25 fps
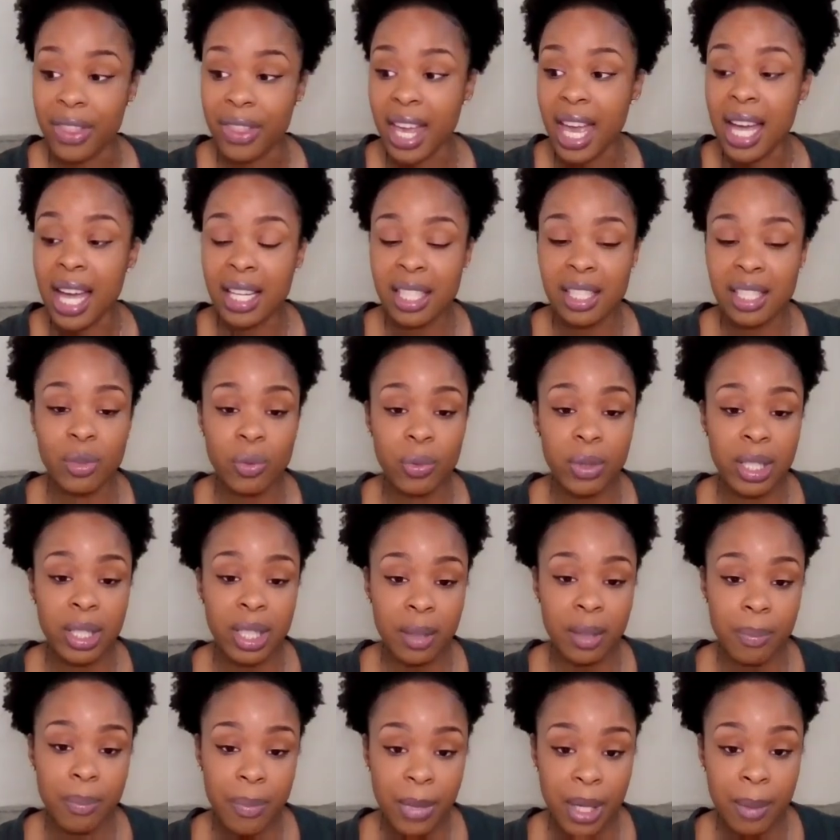That is
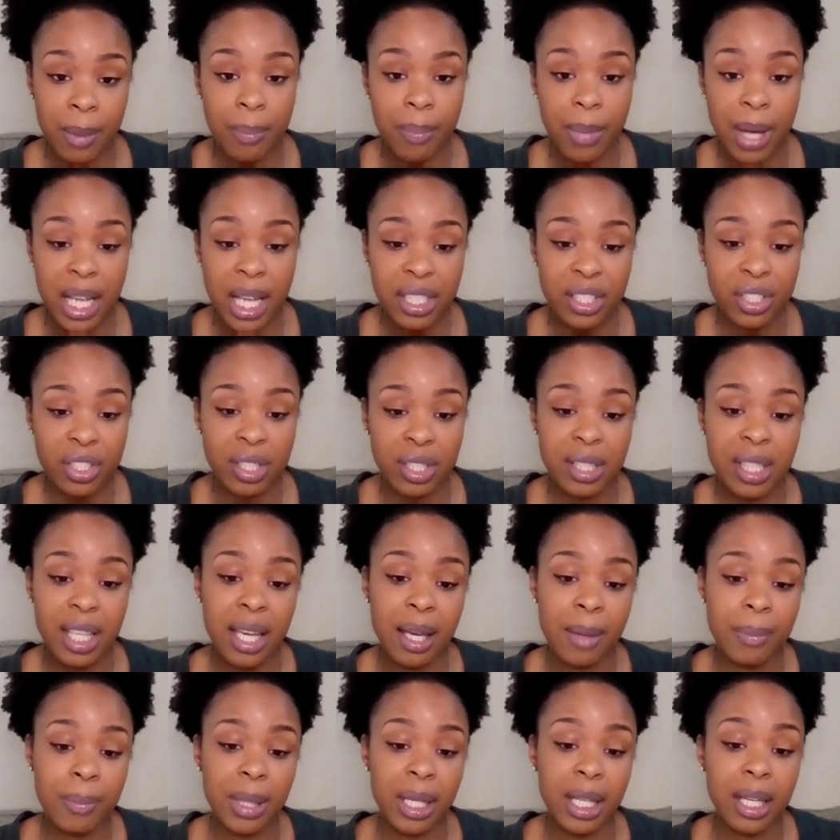when impatience
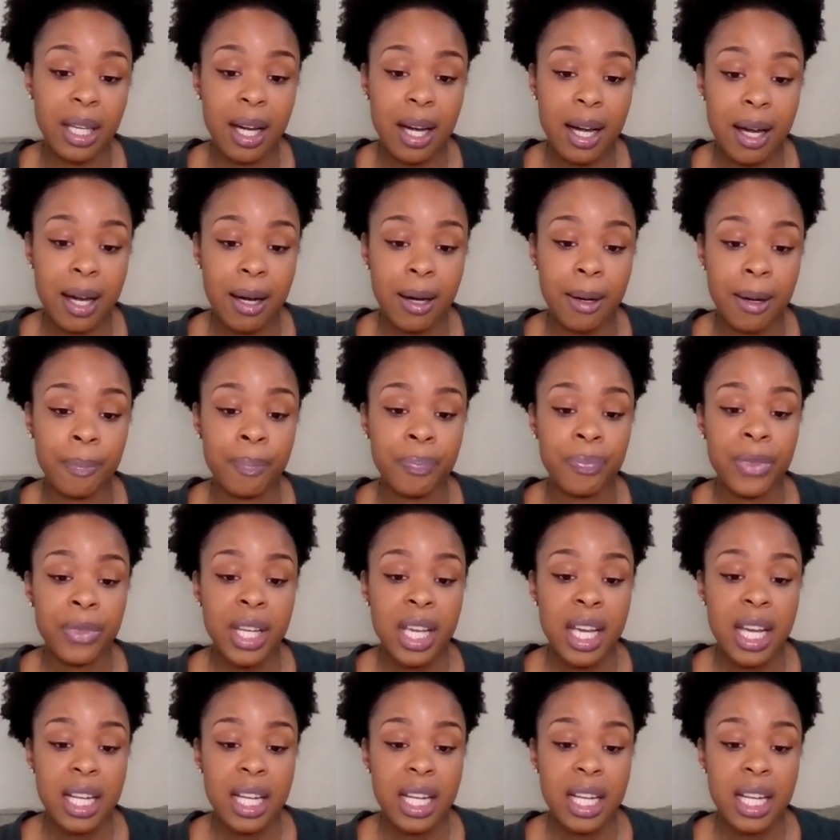can become